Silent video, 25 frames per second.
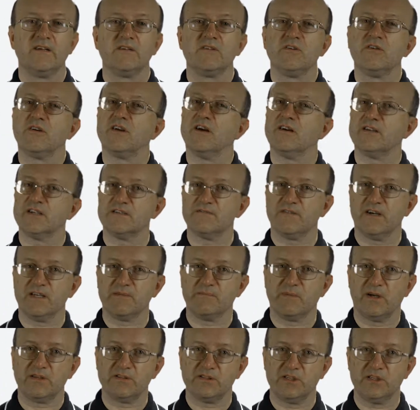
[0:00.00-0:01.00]
You can't
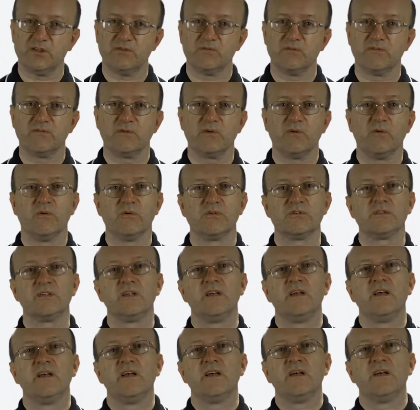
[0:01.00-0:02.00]
divide by 0, of course,
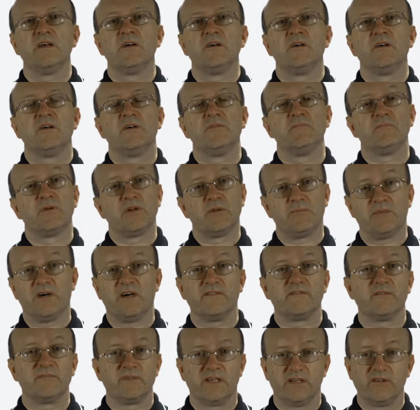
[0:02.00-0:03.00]
but
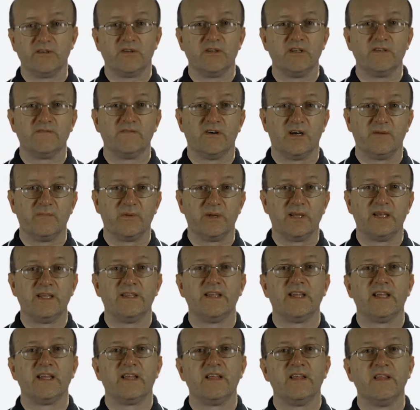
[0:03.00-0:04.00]
apart from that you can divide by
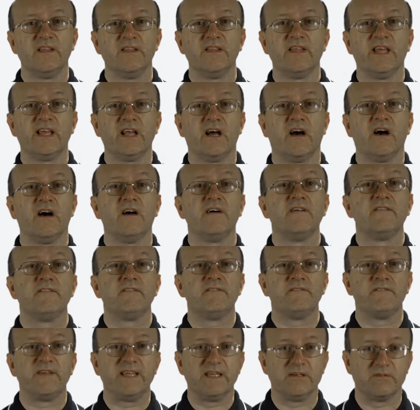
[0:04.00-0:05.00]
anything. They are
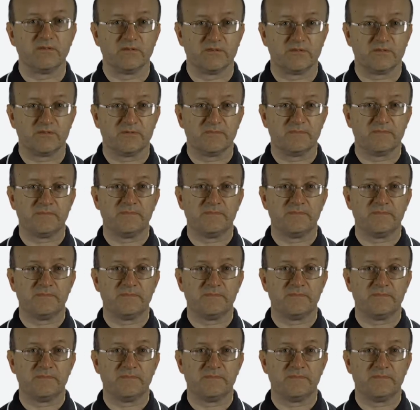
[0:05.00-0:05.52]
fields.